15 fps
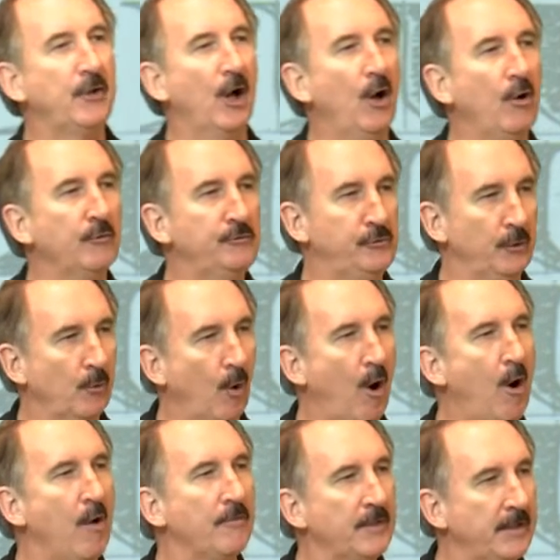told you
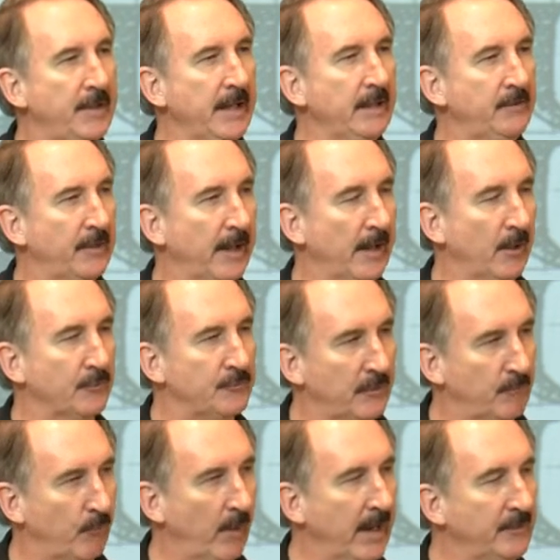all the details
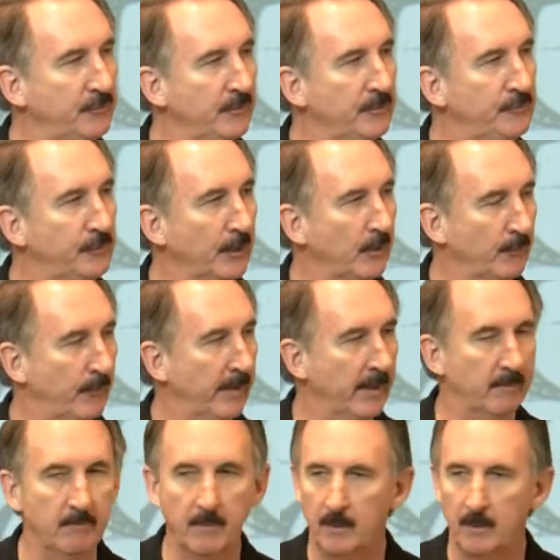of raising children,